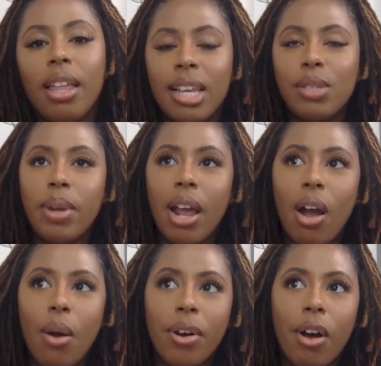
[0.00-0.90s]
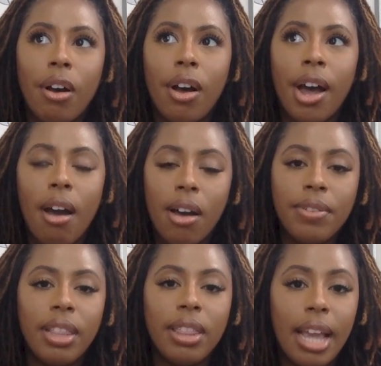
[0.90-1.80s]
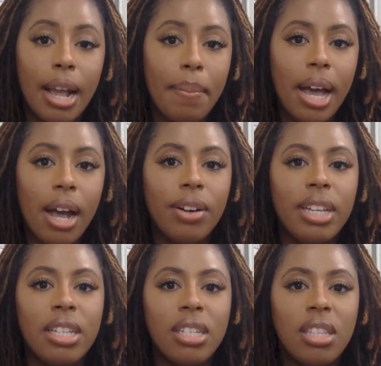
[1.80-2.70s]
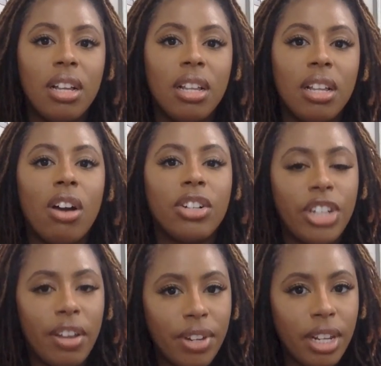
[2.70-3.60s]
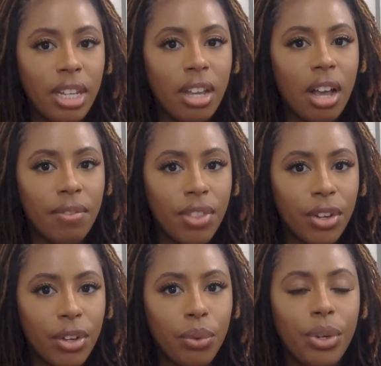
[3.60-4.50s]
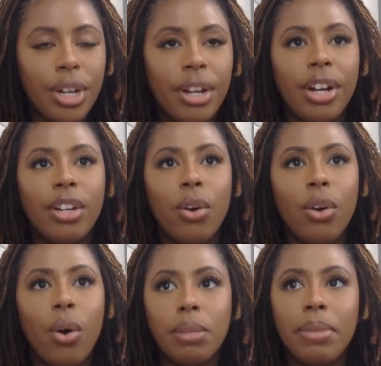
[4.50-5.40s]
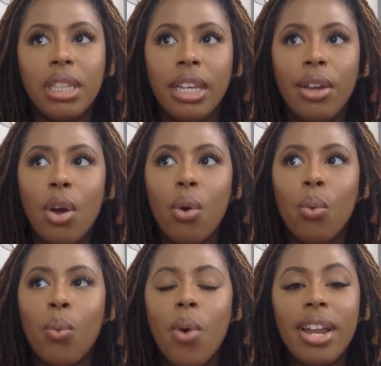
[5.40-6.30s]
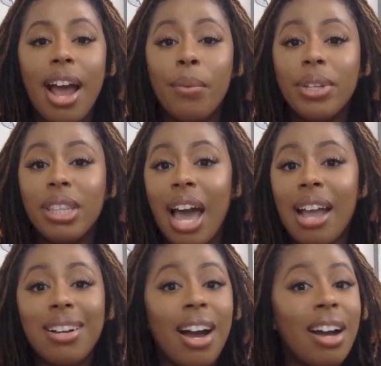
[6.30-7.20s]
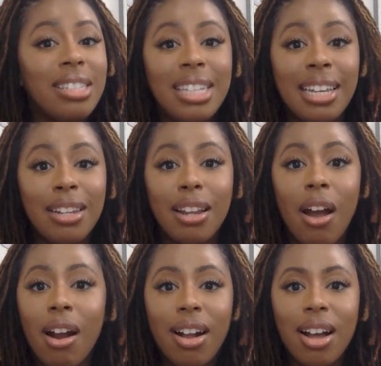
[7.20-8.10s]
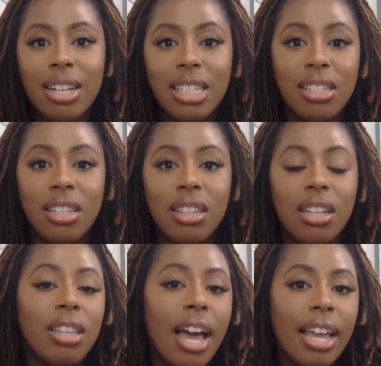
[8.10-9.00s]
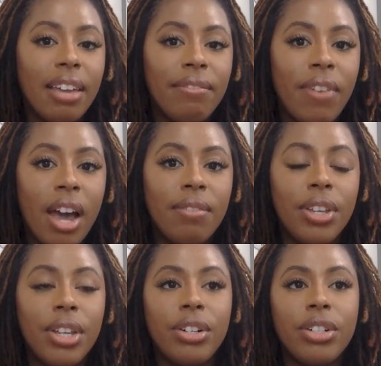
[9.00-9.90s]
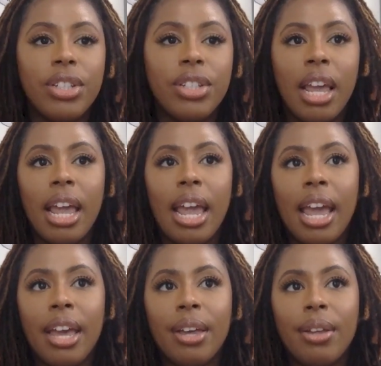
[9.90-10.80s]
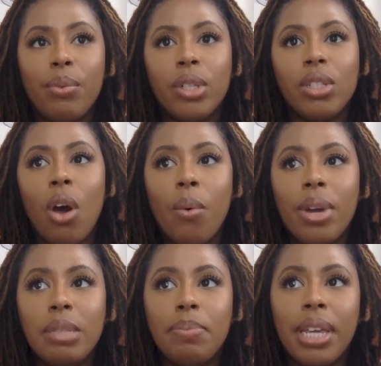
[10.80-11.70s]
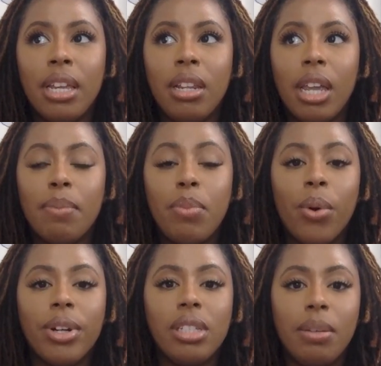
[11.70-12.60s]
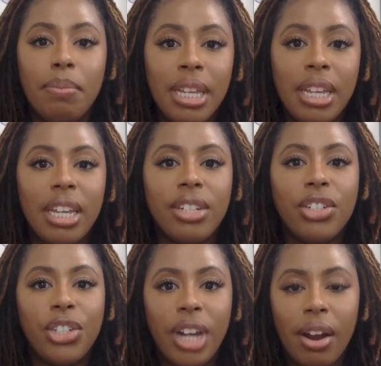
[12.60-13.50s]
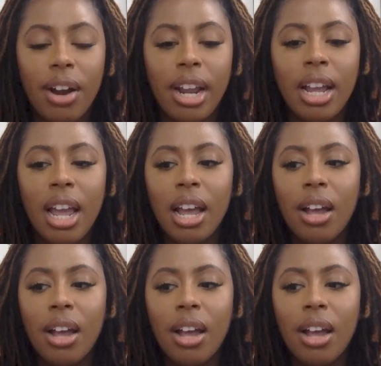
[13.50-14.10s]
That's what I often think about is the longevity of the career and ultimately what I would like our content to look like in 5 years. And what's always been important to me is sharing